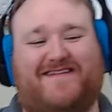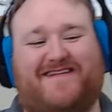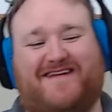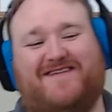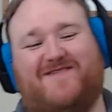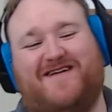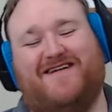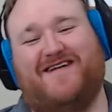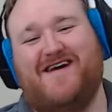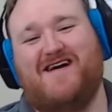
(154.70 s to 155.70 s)
That's right.
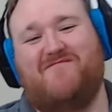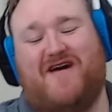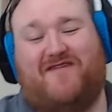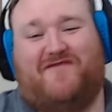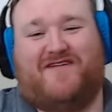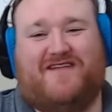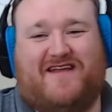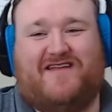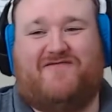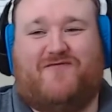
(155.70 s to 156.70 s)
Battlefield
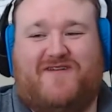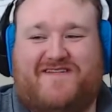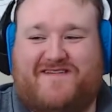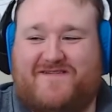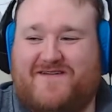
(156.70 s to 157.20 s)
1942.